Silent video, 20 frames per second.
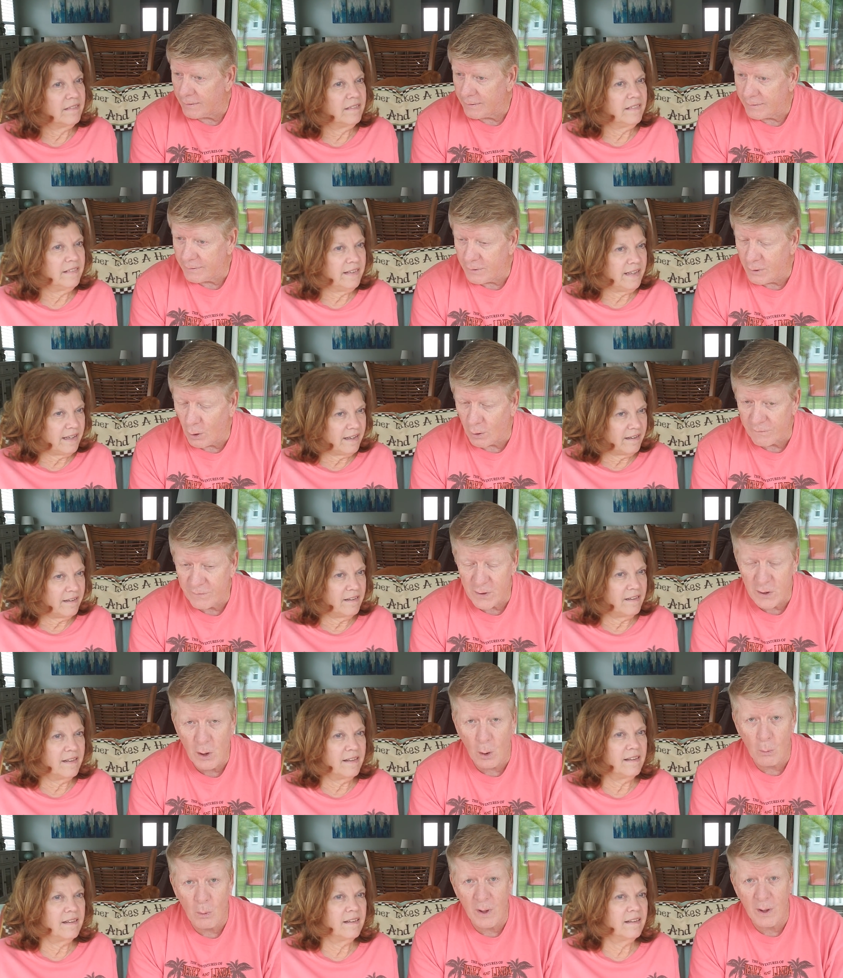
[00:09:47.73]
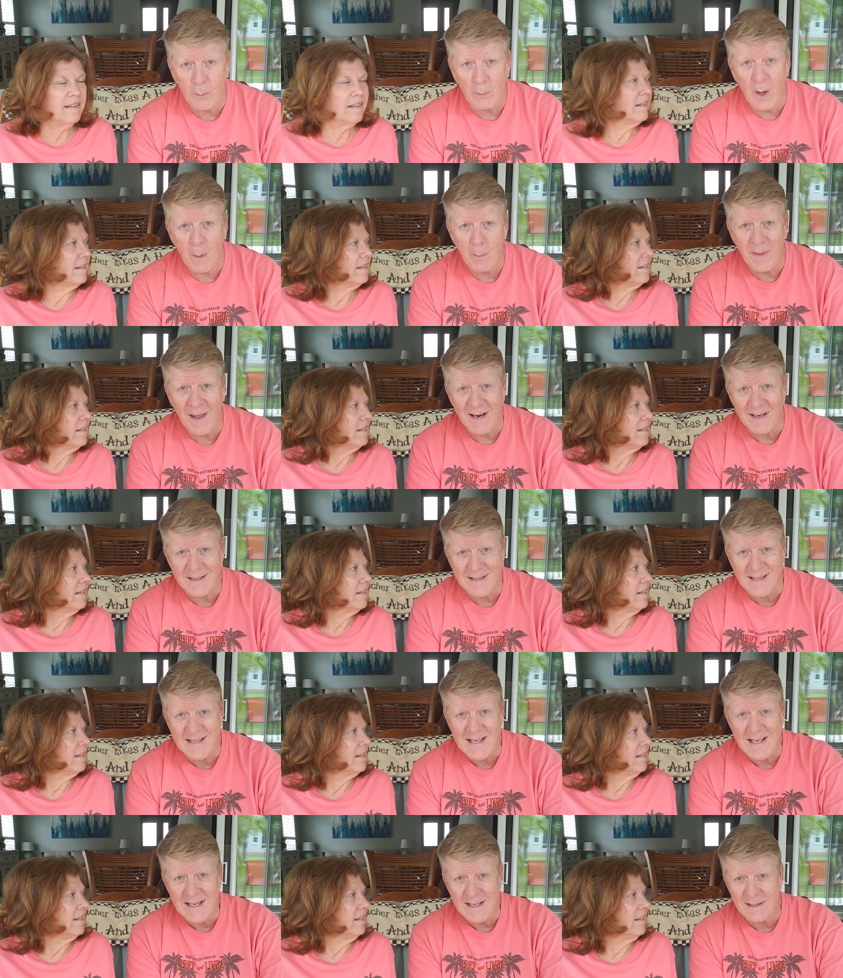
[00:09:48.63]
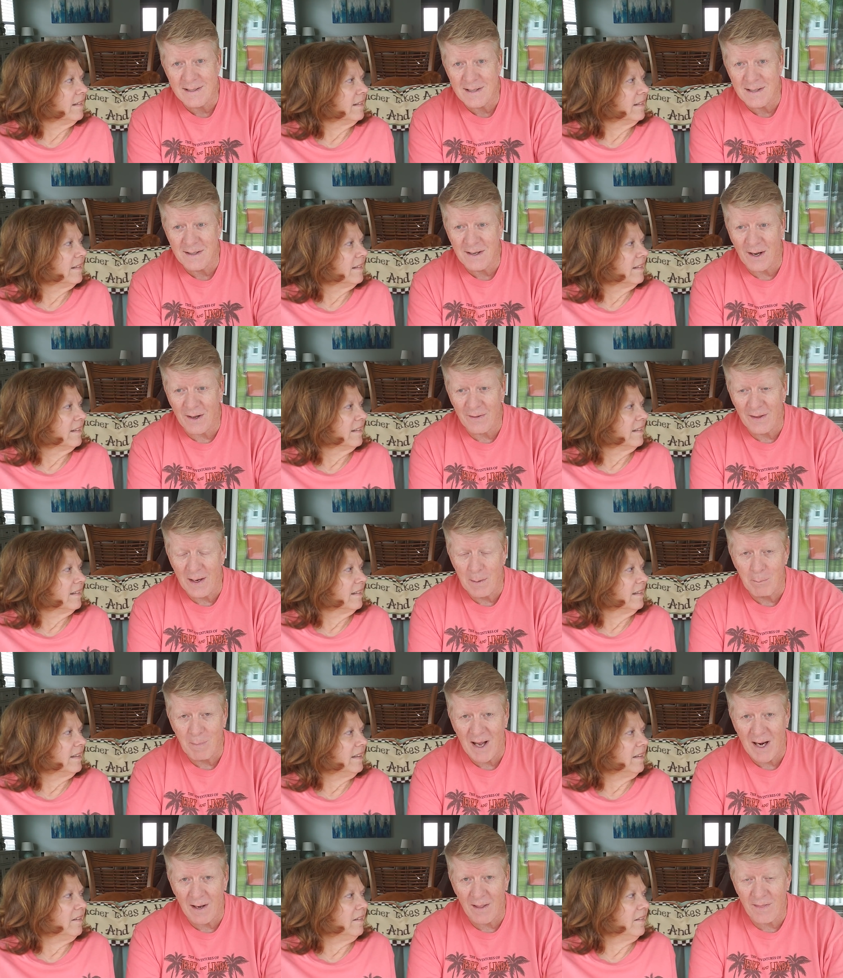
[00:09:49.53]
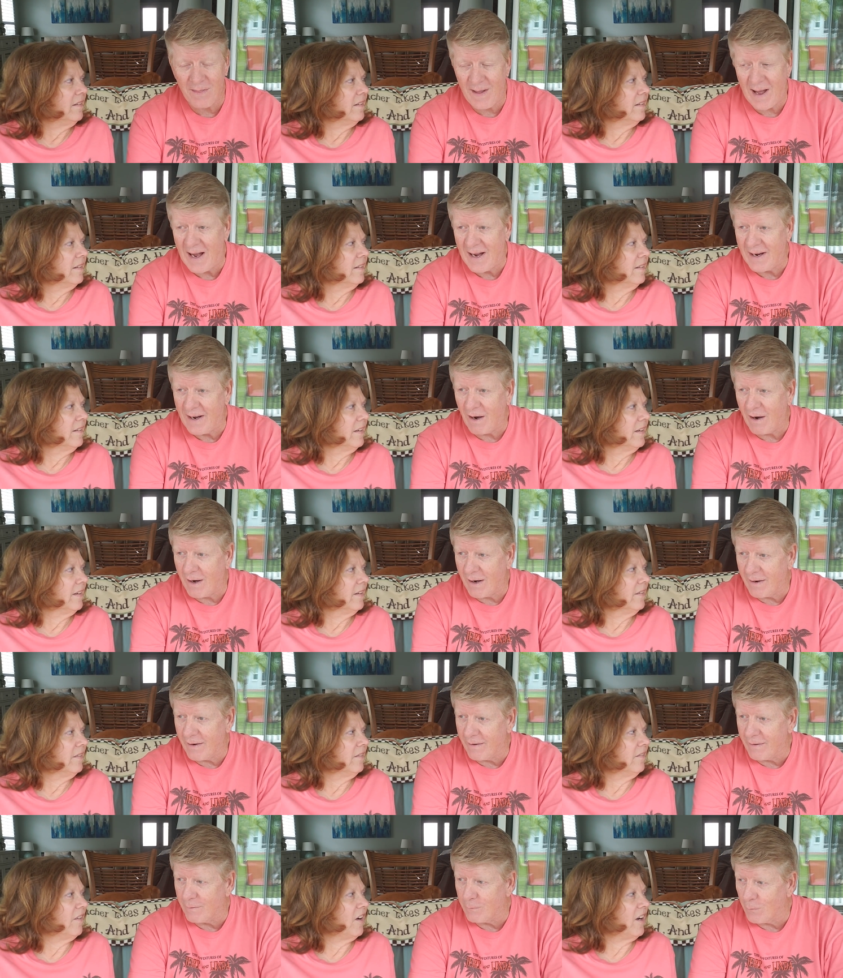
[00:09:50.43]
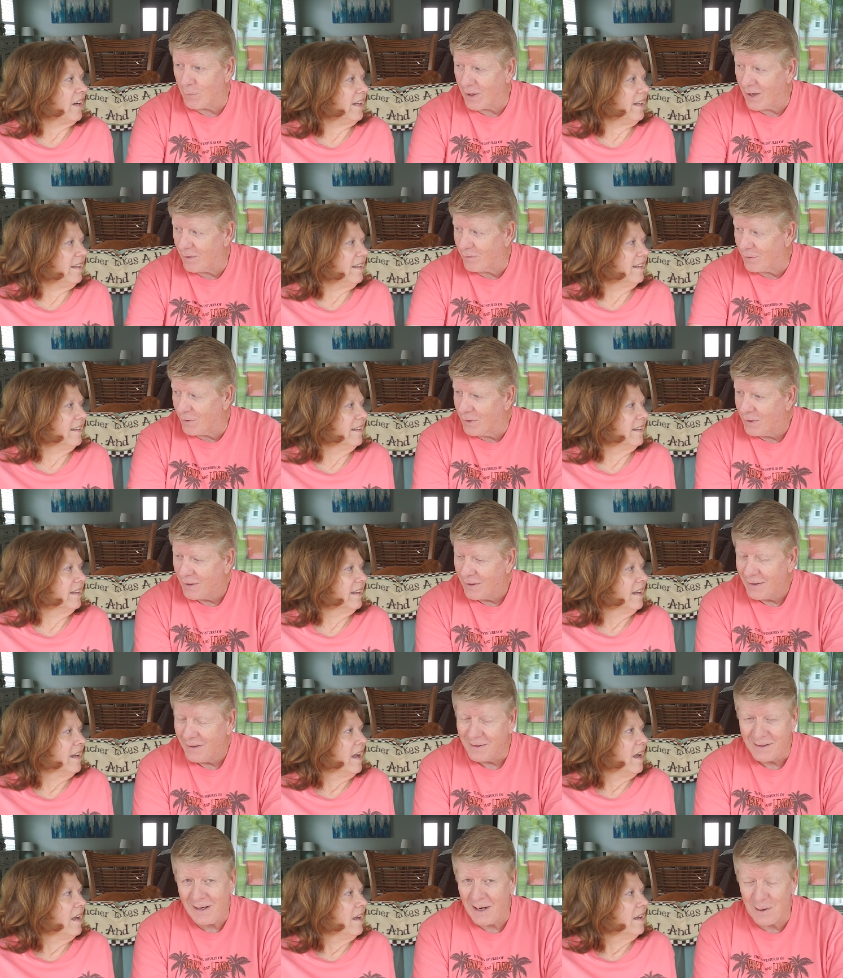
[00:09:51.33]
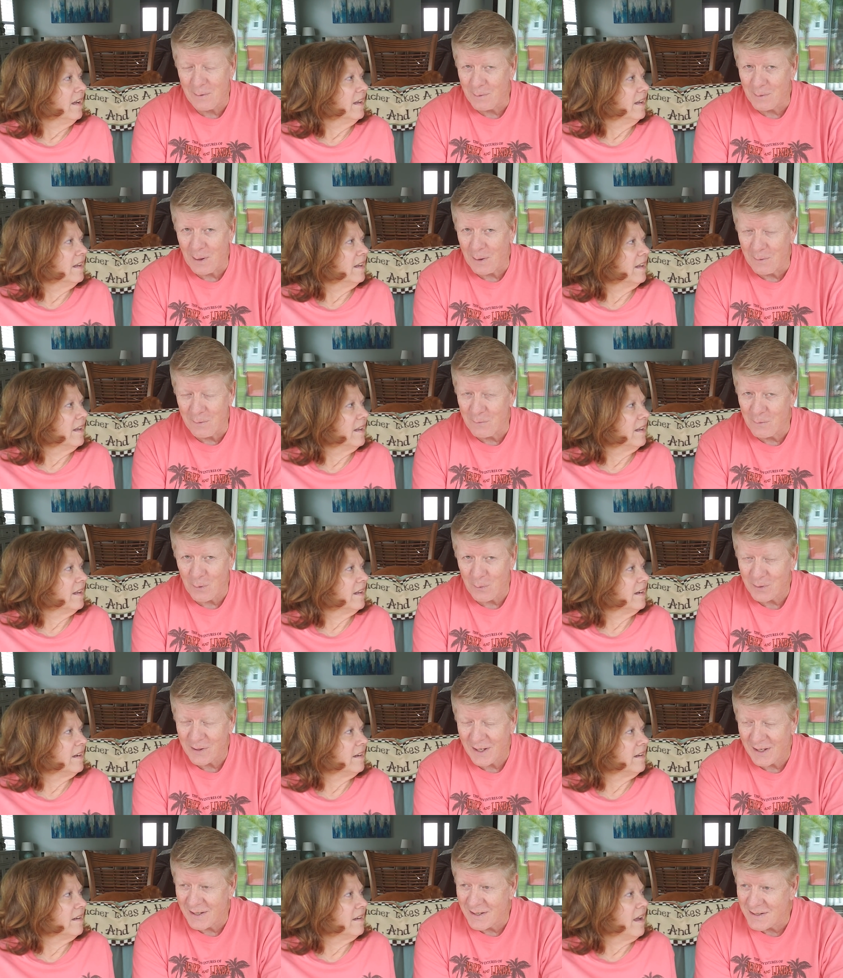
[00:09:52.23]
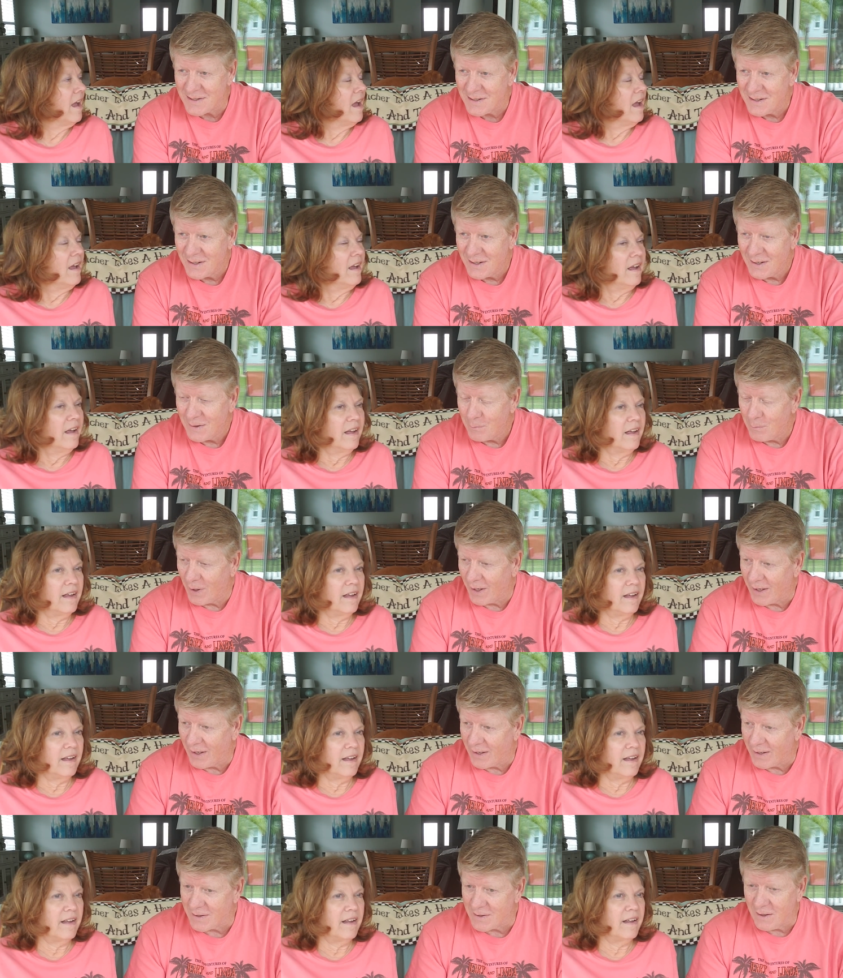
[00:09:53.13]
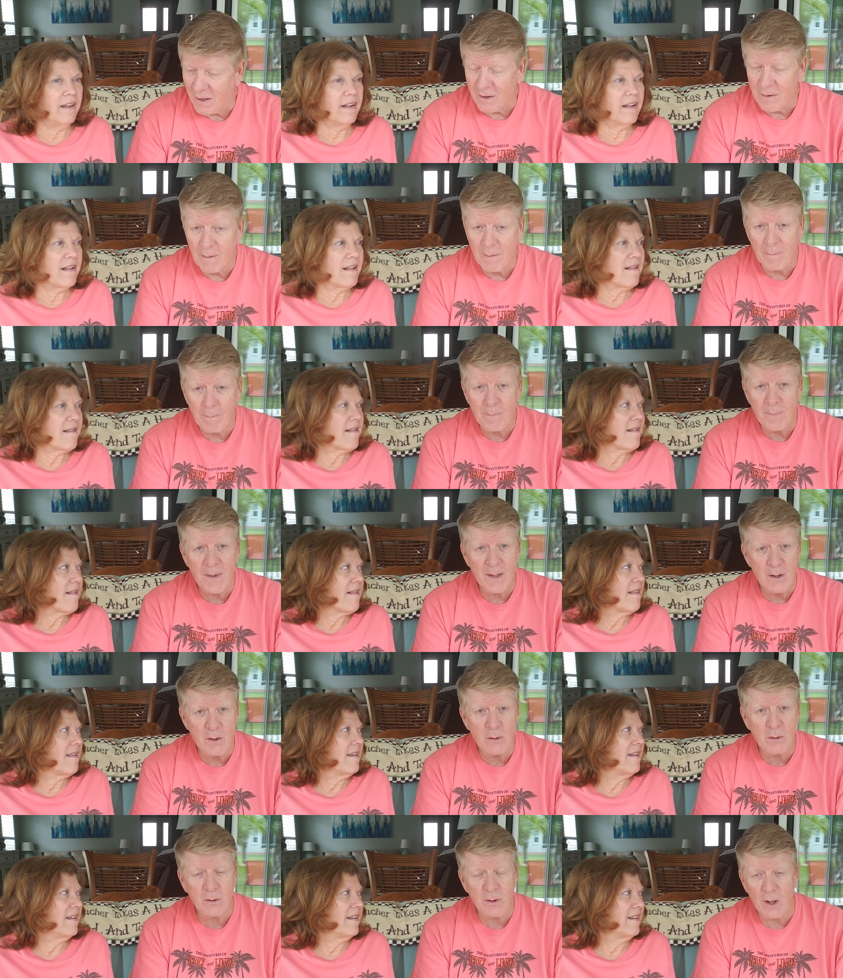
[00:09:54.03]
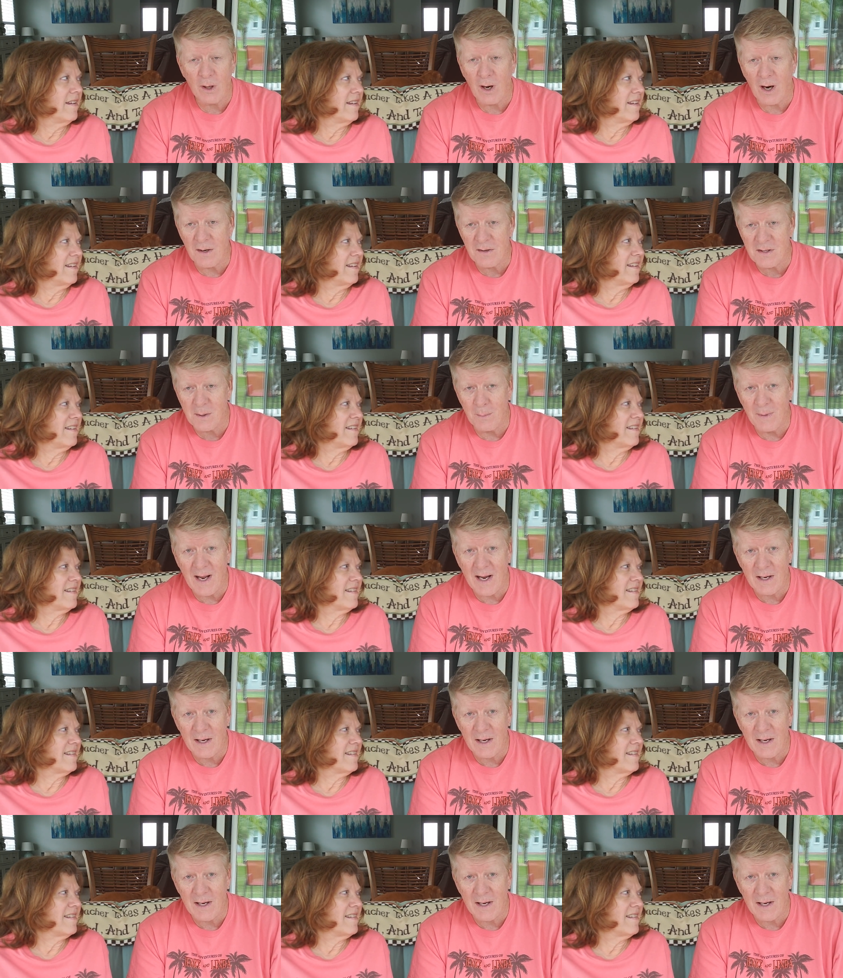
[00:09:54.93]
Speaker 1: You know, if you don't want to rub that DEET and all that malathion and whatever, I don't even know what that is. But there are some